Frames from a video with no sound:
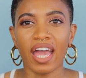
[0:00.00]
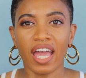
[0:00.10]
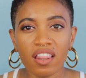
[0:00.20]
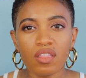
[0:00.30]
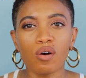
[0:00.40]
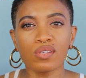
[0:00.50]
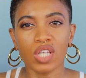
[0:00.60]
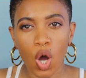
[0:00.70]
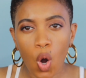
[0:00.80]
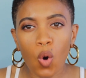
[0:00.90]
In those
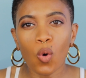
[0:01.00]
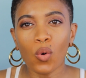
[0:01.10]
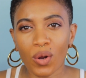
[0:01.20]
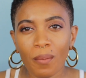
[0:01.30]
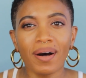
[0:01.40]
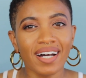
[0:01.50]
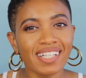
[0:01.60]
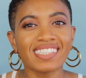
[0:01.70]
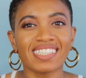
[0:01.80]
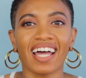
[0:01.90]
colder
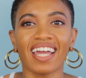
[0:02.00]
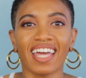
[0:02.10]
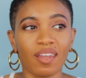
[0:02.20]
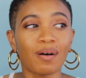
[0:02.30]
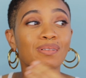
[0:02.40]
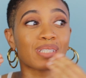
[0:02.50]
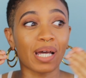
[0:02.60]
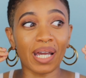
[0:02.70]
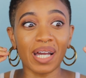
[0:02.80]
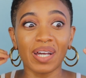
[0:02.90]
months, like in those,
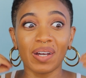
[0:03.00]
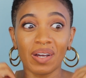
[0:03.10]
like